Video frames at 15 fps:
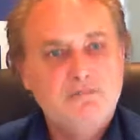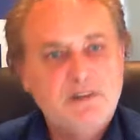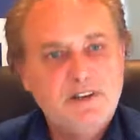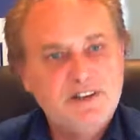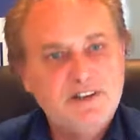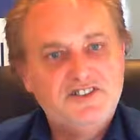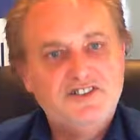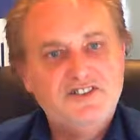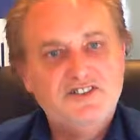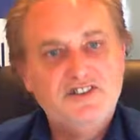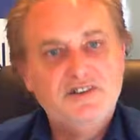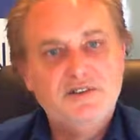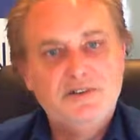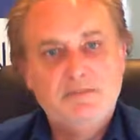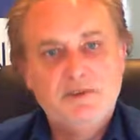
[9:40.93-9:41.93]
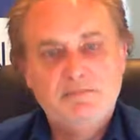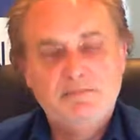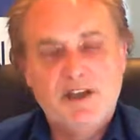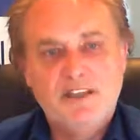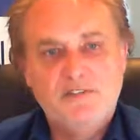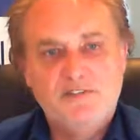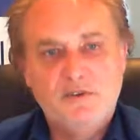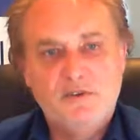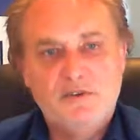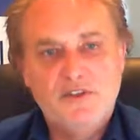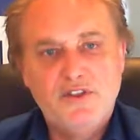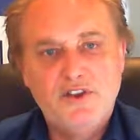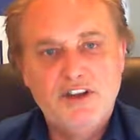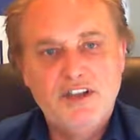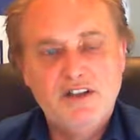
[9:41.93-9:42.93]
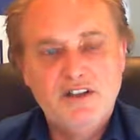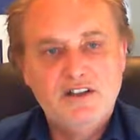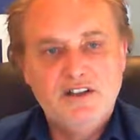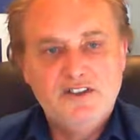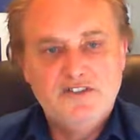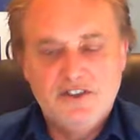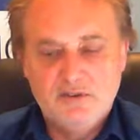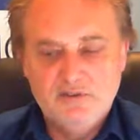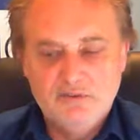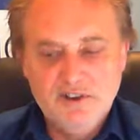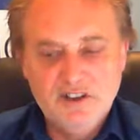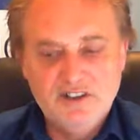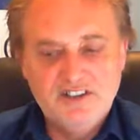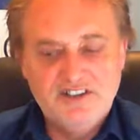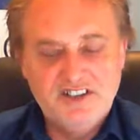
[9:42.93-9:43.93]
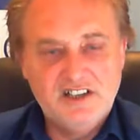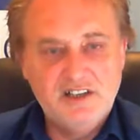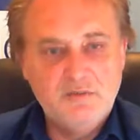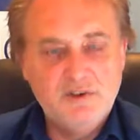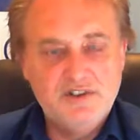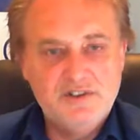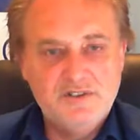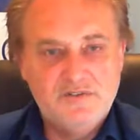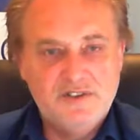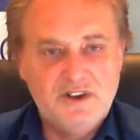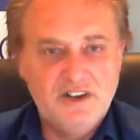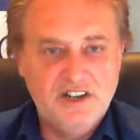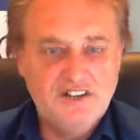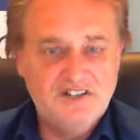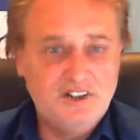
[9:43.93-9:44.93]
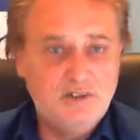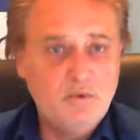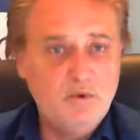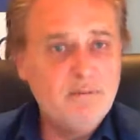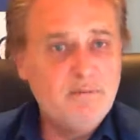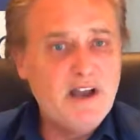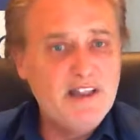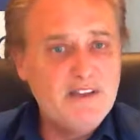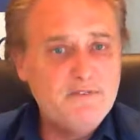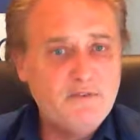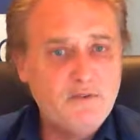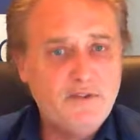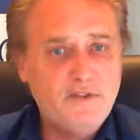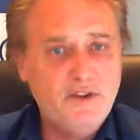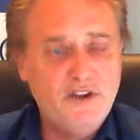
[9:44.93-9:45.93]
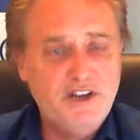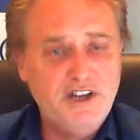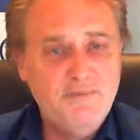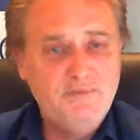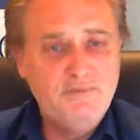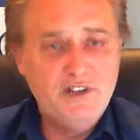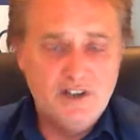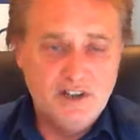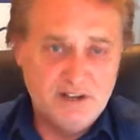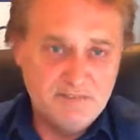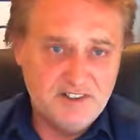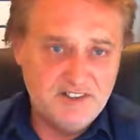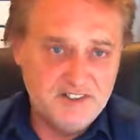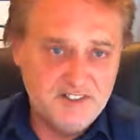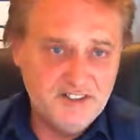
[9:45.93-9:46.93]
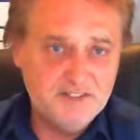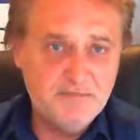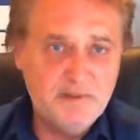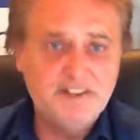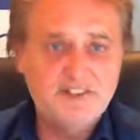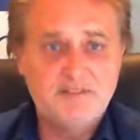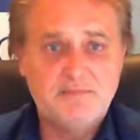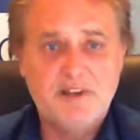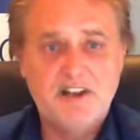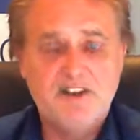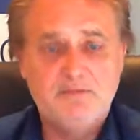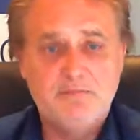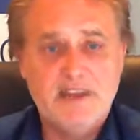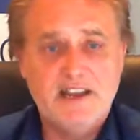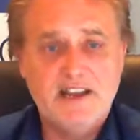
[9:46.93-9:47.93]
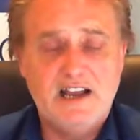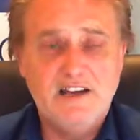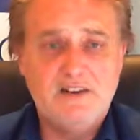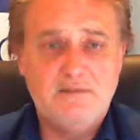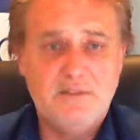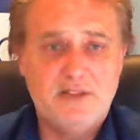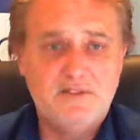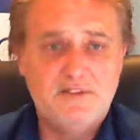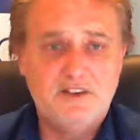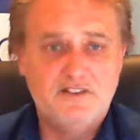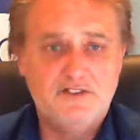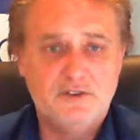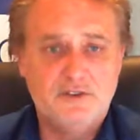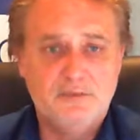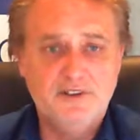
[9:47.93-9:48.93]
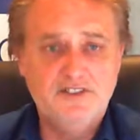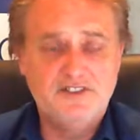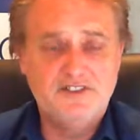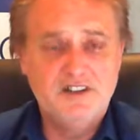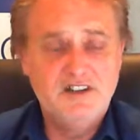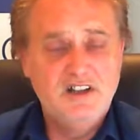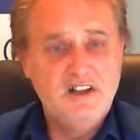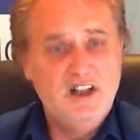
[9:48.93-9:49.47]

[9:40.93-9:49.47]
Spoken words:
But let's assume that we pay the full 30. So realistically, what you've got is that we'll pay that full 30. You got up to 6 months to pay us back under monthly installments.